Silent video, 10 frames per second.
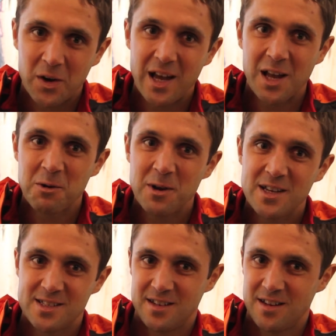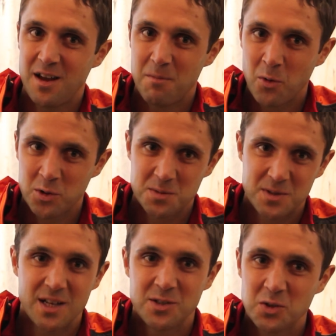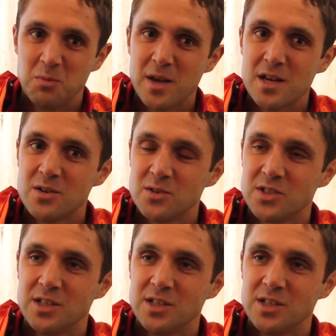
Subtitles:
calories and like more substantial meals.